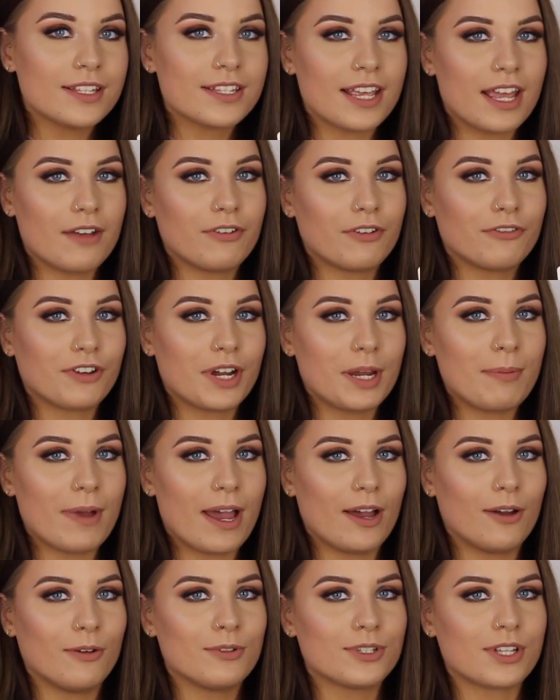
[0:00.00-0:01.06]
So yeah, for three
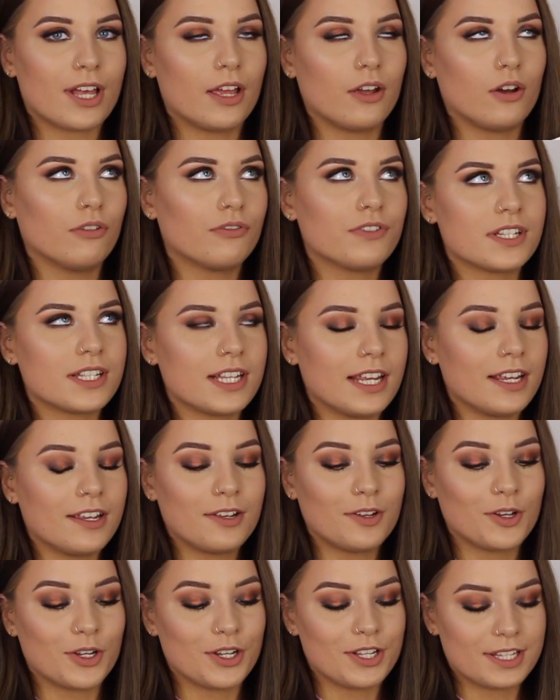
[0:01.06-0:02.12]
pounds I
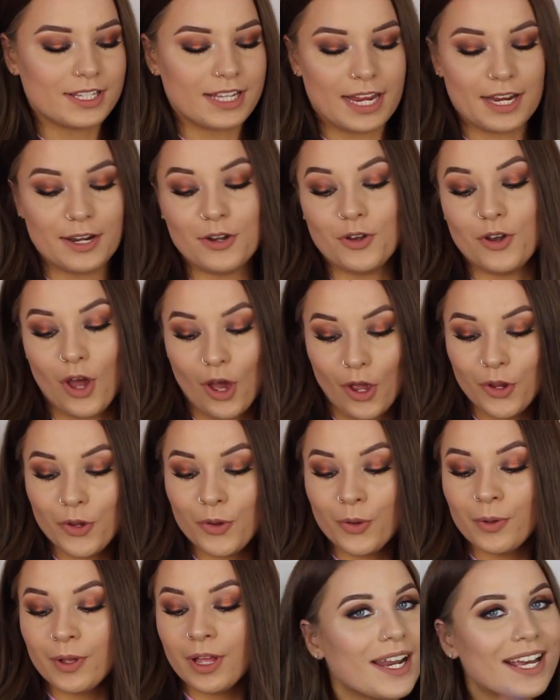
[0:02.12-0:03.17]
obviously couldn't say no.
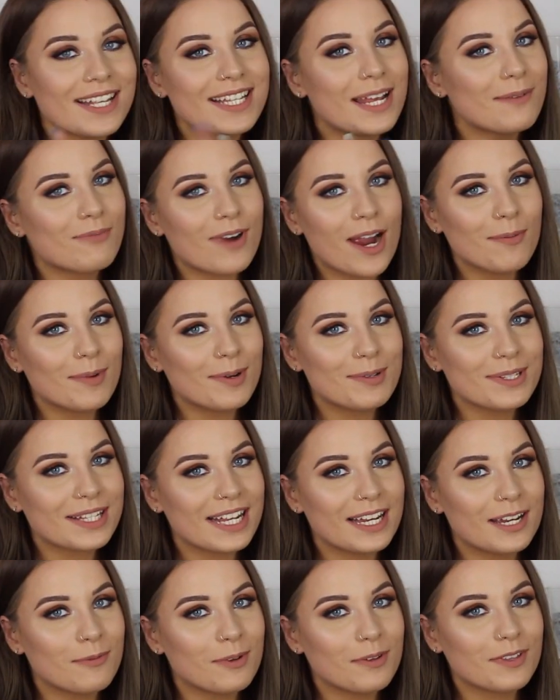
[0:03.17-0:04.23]
When I said Primark was
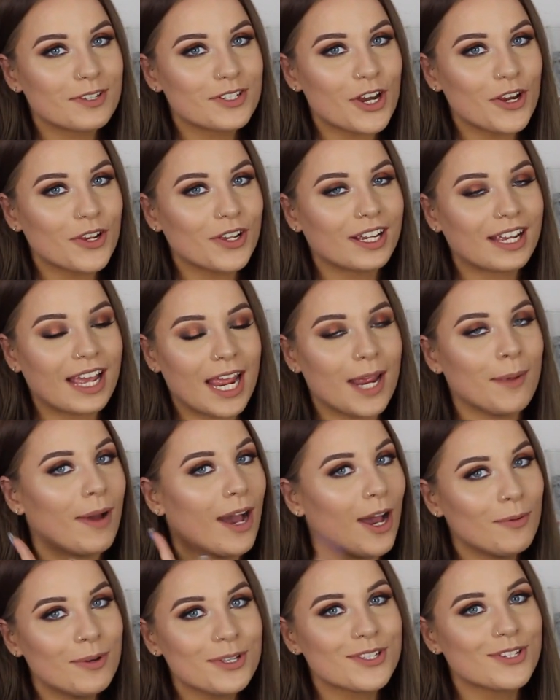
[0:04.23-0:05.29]
killing it with the choker game,
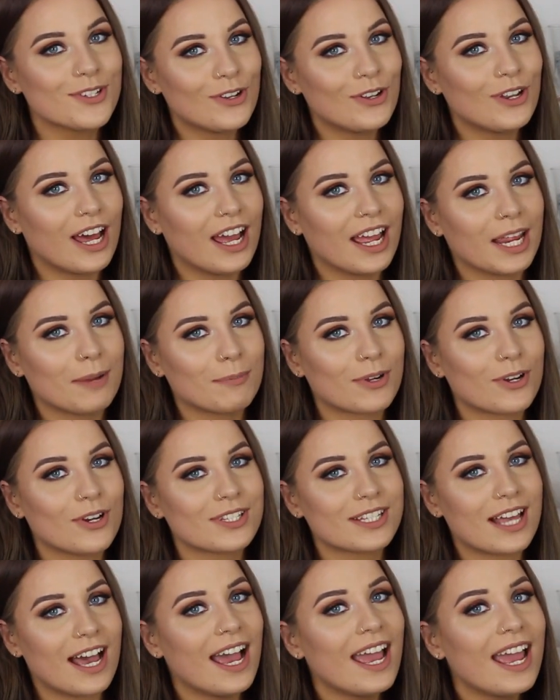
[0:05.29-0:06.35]
I was not lying
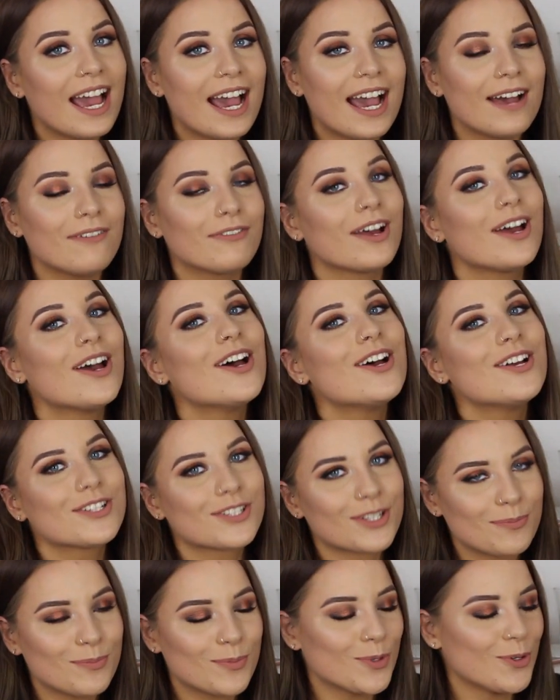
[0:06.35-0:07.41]
because I have
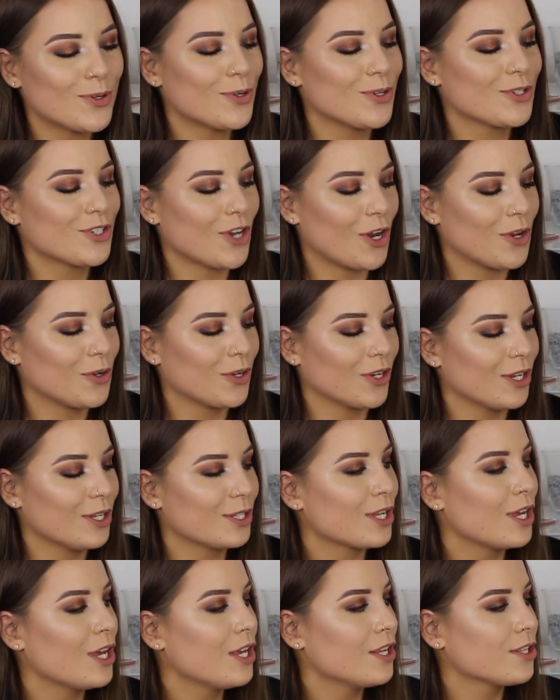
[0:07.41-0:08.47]
some more
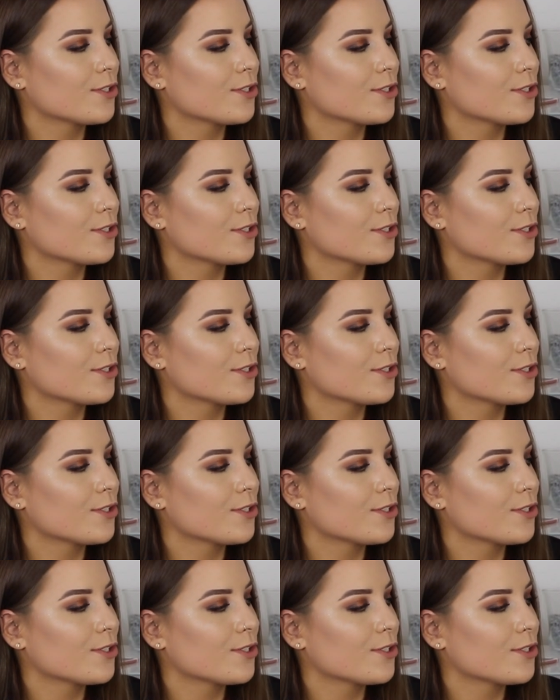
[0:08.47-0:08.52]
chokers.